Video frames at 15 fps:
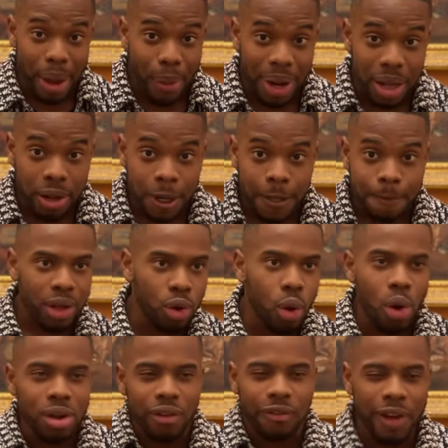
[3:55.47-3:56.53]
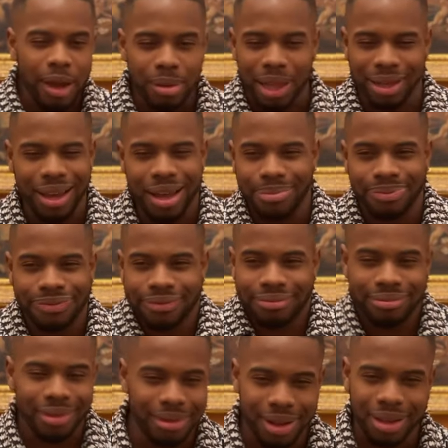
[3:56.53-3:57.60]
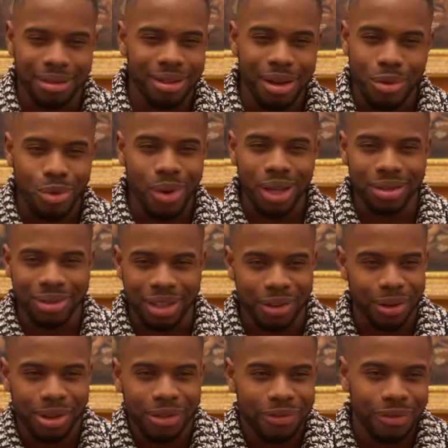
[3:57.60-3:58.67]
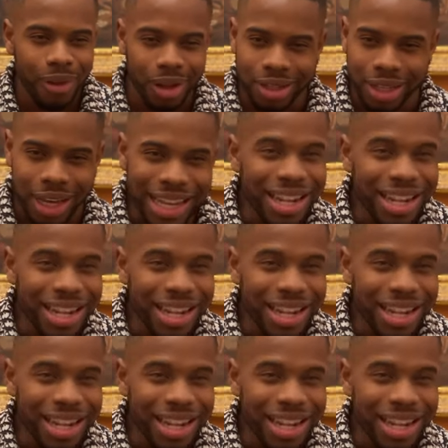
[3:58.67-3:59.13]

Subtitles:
Mayweather? He'll go into a fight like, yeah, I'm the number one. What the fuck?